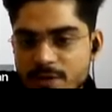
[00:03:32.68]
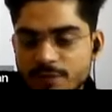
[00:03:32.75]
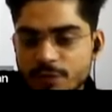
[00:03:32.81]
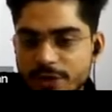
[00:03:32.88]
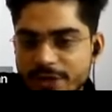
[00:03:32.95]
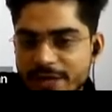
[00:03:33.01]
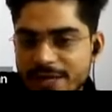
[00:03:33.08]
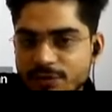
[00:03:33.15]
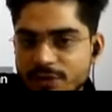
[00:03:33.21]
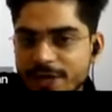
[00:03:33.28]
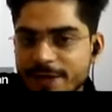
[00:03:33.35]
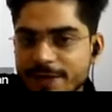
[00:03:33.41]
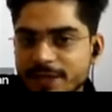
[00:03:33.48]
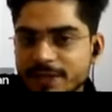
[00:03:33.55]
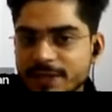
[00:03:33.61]
For
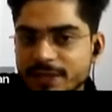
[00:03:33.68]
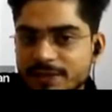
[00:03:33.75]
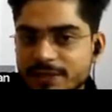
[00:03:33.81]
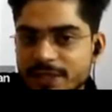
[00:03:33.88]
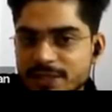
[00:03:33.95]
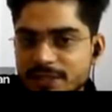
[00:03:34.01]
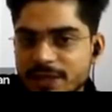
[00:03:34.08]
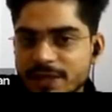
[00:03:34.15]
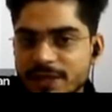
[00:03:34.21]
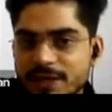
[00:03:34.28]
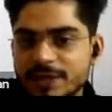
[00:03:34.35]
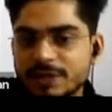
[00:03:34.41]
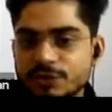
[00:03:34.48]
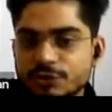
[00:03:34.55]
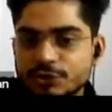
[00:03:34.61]
calculating this
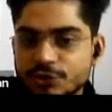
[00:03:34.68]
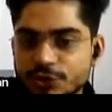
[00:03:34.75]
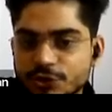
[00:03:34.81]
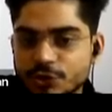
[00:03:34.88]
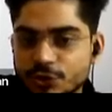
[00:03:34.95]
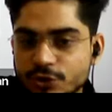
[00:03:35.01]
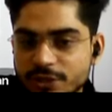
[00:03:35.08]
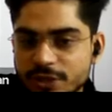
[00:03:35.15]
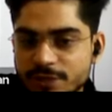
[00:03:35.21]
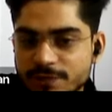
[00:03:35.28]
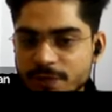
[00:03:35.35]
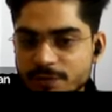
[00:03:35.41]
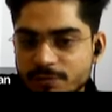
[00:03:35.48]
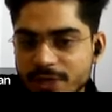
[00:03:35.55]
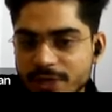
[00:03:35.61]
current, you should know this
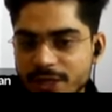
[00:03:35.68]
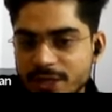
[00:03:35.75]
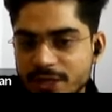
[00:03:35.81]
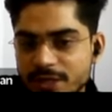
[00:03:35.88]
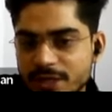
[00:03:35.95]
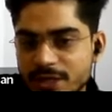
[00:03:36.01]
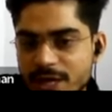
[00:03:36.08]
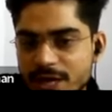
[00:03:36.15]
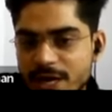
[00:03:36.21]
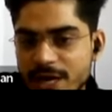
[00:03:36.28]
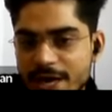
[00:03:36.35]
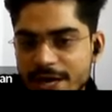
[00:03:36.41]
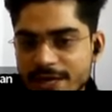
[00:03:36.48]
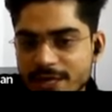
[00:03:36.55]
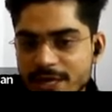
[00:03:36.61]
formula.
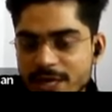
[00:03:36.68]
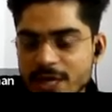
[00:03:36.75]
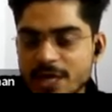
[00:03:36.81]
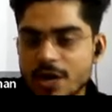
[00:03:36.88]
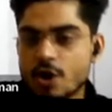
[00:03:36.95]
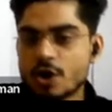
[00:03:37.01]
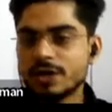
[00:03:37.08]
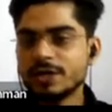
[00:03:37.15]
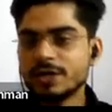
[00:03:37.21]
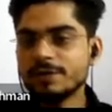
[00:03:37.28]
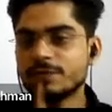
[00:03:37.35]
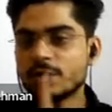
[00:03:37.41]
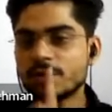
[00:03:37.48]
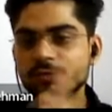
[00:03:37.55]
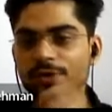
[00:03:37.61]
I only
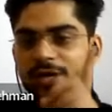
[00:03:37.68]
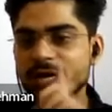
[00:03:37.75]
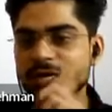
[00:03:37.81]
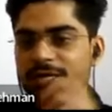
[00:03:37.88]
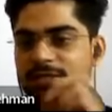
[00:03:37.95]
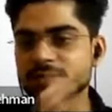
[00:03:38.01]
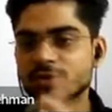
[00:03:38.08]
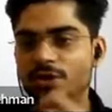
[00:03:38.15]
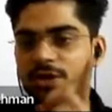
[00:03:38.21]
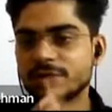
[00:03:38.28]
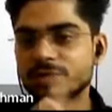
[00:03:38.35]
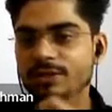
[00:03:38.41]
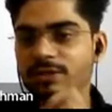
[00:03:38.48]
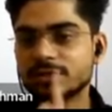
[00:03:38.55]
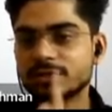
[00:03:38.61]
formula is not
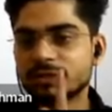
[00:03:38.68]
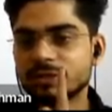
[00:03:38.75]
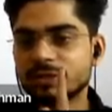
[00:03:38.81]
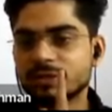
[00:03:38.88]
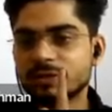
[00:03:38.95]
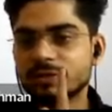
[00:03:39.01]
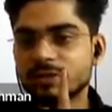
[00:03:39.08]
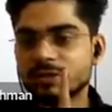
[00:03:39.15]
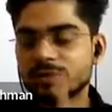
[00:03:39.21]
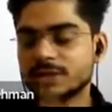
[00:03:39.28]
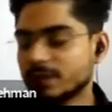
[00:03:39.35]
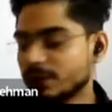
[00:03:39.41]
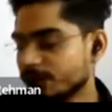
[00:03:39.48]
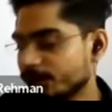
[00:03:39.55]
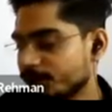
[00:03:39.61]

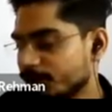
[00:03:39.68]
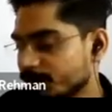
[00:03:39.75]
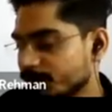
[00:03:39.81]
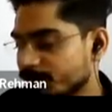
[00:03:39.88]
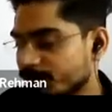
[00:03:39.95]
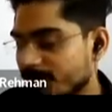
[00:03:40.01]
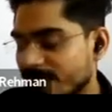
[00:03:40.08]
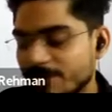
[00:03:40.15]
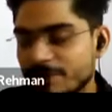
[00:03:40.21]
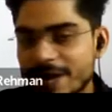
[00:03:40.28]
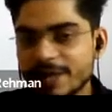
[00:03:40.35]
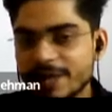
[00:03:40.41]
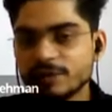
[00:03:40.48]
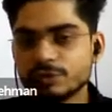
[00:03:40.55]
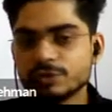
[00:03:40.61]
uh,
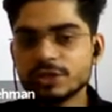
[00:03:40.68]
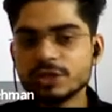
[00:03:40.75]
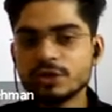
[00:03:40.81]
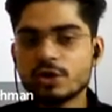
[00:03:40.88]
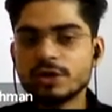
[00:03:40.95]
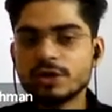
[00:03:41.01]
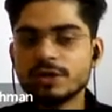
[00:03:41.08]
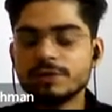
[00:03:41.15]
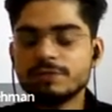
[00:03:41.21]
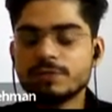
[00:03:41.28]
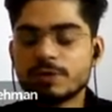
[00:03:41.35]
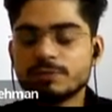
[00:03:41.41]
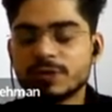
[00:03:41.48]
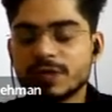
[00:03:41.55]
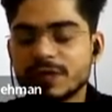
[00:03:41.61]
by using only
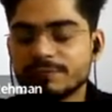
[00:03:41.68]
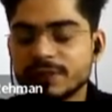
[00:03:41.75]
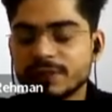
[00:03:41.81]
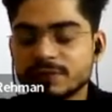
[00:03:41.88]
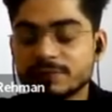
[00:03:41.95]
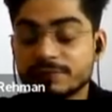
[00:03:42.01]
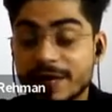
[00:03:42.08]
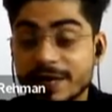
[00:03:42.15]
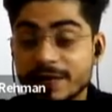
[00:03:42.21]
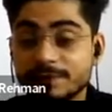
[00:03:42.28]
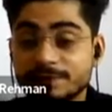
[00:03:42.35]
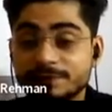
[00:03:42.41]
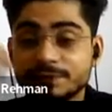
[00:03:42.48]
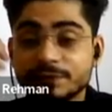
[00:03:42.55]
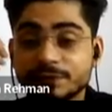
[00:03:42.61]
formula means by
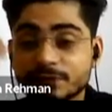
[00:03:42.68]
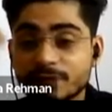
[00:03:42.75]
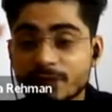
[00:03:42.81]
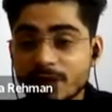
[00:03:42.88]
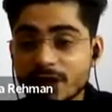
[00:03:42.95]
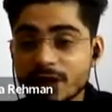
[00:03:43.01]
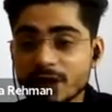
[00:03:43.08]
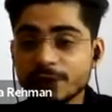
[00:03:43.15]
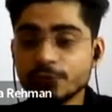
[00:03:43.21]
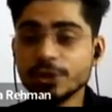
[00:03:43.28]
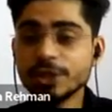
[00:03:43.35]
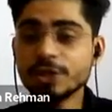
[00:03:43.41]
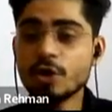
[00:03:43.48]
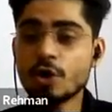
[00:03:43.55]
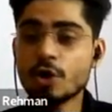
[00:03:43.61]

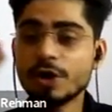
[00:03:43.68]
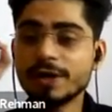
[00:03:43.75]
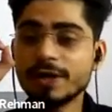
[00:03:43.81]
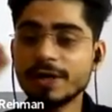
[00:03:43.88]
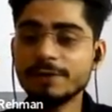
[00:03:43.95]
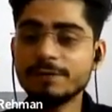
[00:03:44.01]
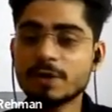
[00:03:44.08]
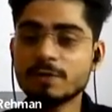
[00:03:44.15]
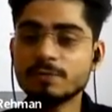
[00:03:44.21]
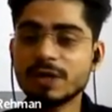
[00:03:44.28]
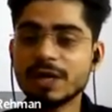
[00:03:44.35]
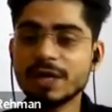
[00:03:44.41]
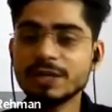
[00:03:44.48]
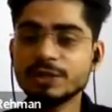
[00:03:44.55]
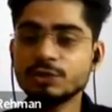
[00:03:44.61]
knowing only
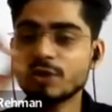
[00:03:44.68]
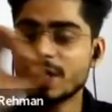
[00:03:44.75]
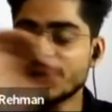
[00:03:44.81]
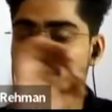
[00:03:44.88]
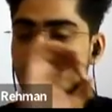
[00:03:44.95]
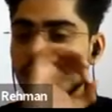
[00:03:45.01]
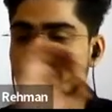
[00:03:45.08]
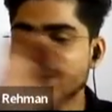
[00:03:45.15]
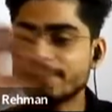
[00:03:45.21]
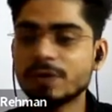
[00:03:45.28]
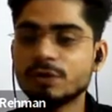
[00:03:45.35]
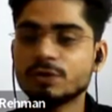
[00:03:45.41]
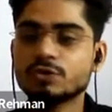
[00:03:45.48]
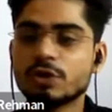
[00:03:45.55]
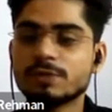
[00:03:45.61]
formula you are not able
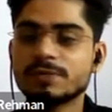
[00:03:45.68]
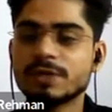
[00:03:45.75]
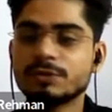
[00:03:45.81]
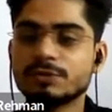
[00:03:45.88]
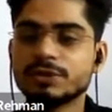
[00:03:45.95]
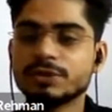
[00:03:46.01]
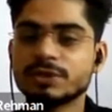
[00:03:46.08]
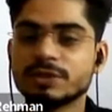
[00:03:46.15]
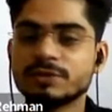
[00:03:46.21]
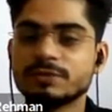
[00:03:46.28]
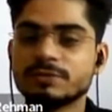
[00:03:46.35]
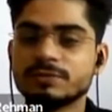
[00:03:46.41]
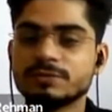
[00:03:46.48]
to solve the question.